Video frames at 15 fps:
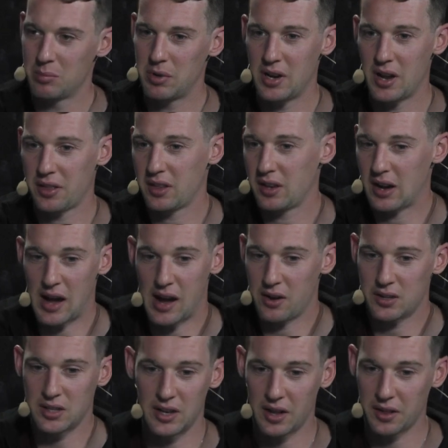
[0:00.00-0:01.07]
But nothing. I
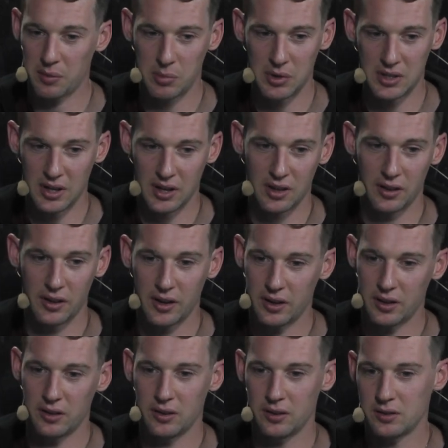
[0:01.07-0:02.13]
would say nothing
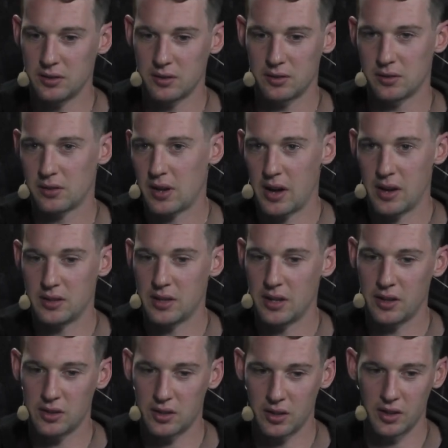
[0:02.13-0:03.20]
particular. I'd say
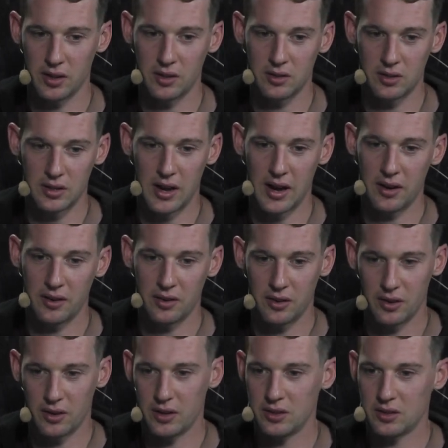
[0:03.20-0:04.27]
there's a good standard
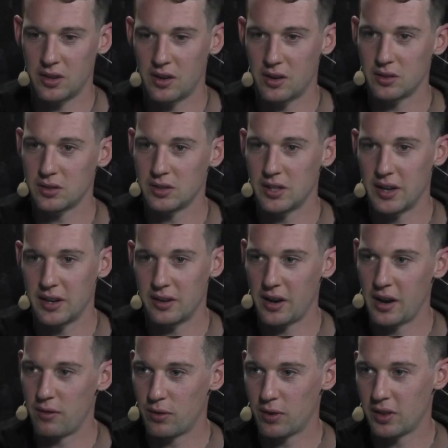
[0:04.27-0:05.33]
30 songs that
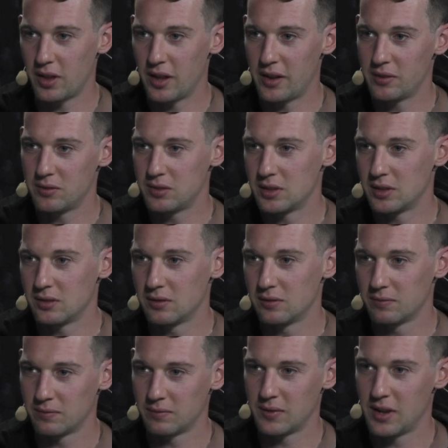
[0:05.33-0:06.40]
everyone loves, and
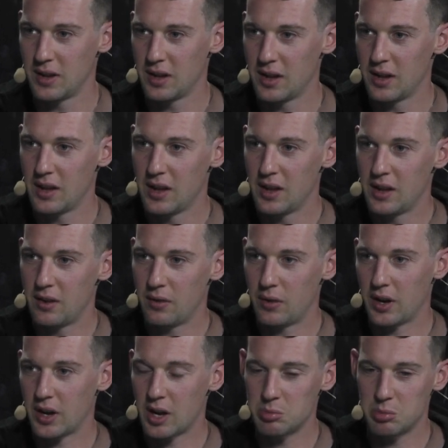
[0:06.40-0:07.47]

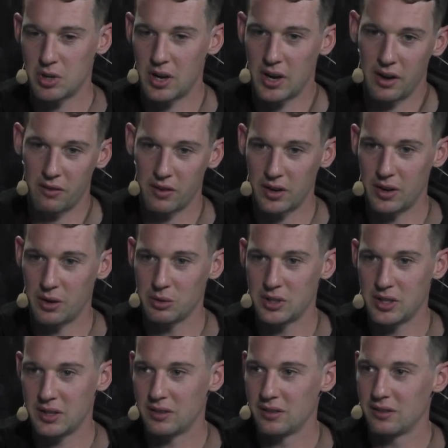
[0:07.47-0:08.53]
when it comes on, everyone knows
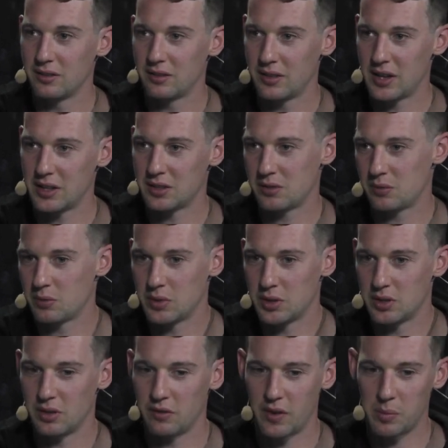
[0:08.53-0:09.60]
it, and that's
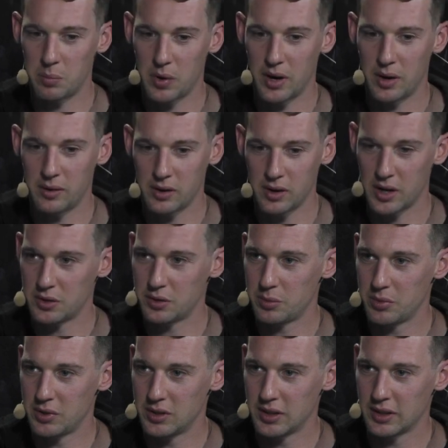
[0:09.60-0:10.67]
what's the fun part about country
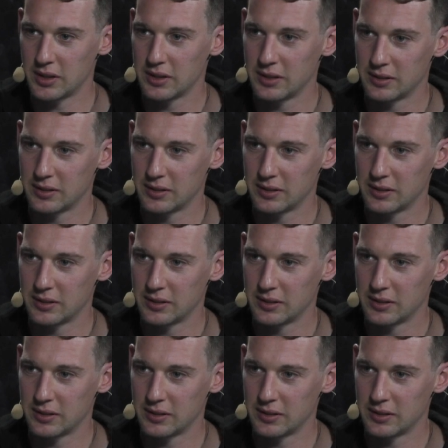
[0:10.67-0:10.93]
music.